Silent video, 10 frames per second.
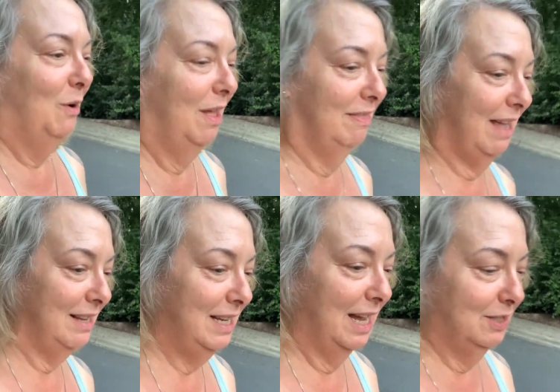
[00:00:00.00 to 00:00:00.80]
And
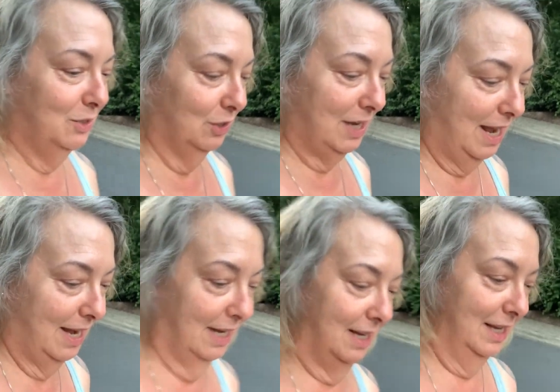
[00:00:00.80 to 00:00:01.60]
then
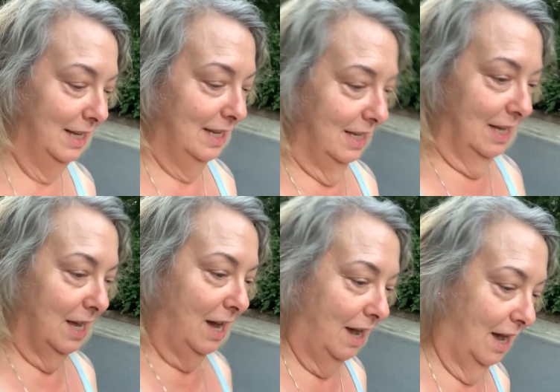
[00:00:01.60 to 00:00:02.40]
yesterday,
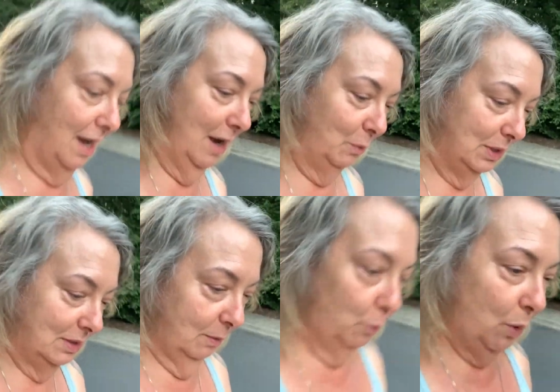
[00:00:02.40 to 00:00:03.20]
uh, I
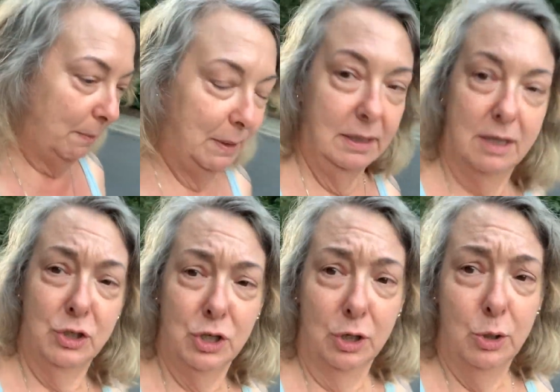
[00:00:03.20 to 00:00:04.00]
was prepping the
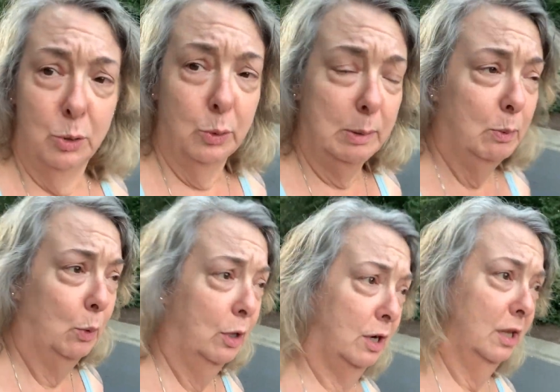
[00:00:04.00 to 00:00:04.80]
charcuterie
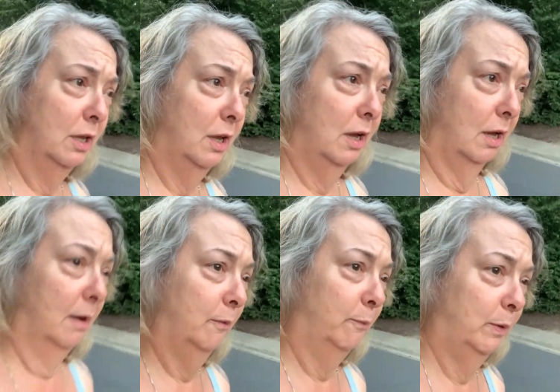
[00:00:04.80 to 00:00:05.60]
board
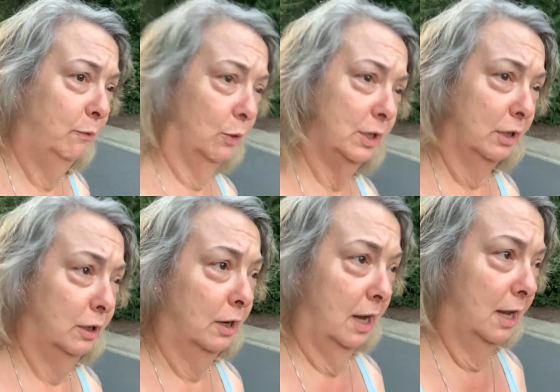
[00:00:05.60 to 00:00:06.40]
uh, before
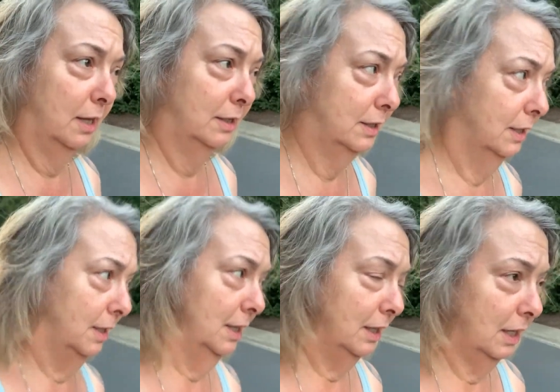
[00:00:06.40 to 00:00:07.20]
dinner and
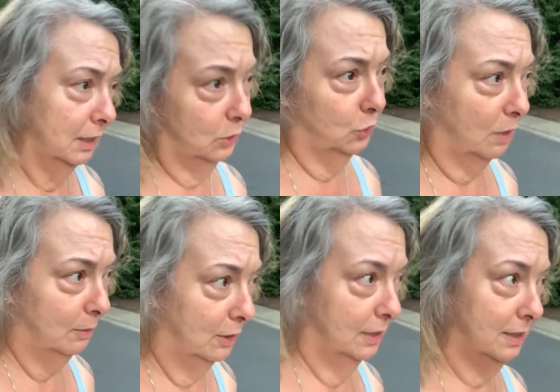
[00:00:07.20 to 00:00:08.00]
cutting
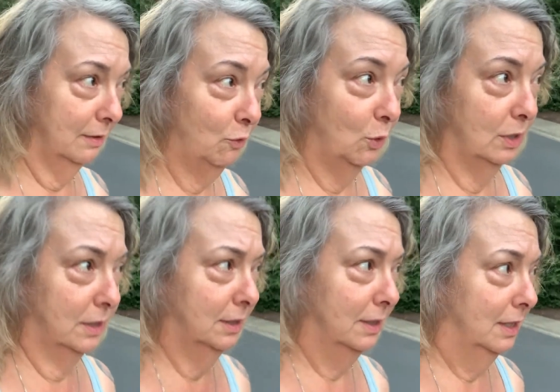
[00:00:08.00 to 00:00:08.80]
strawberries. And of
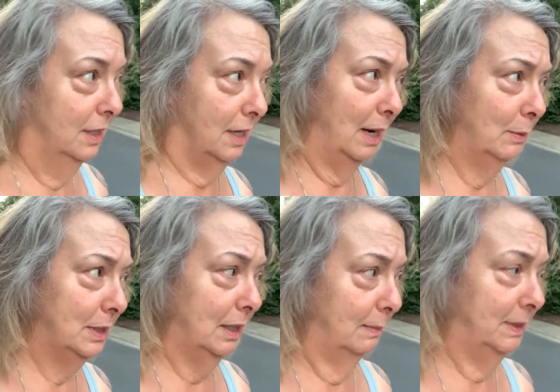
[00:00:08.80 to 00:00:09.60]
course, I was
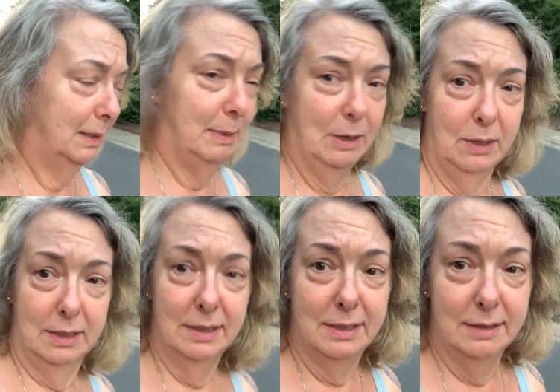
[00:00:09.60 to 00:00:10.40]
clumsy about it
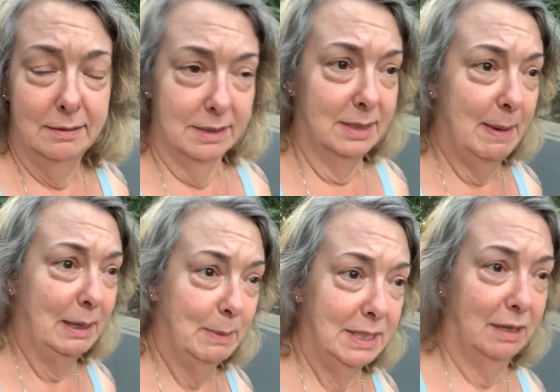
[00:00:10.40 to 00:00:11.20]
and
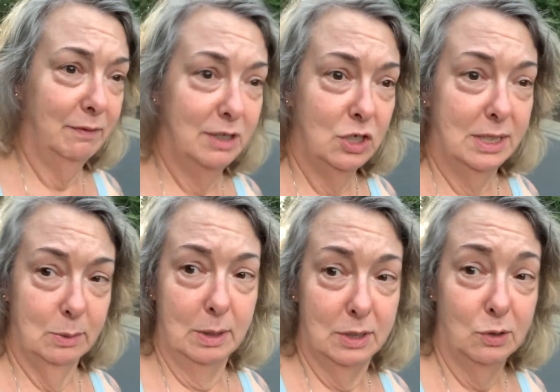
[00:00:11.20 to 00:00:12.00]
smacked myself in the chest
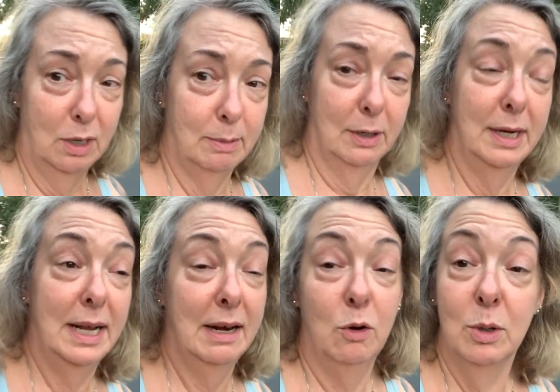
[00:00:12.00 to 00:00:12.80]
with the strawberry.
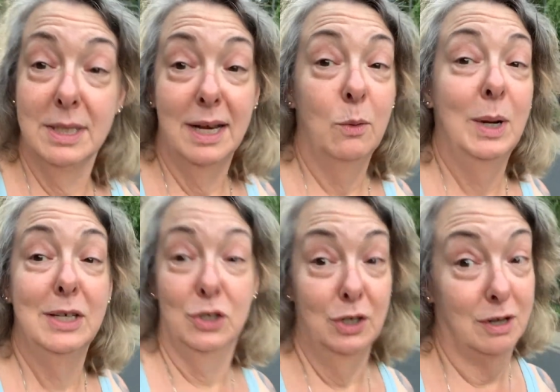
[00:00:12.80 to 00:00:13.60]
And of course, I had a white
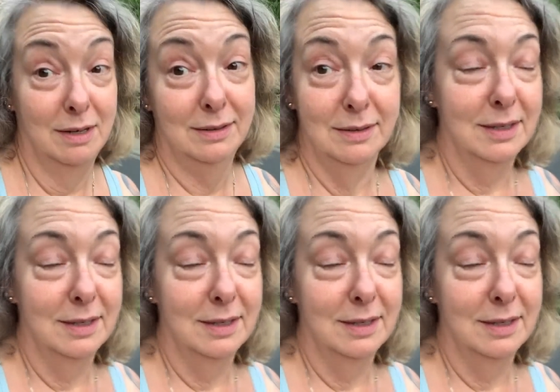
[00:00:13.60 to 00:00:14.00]
shirt on.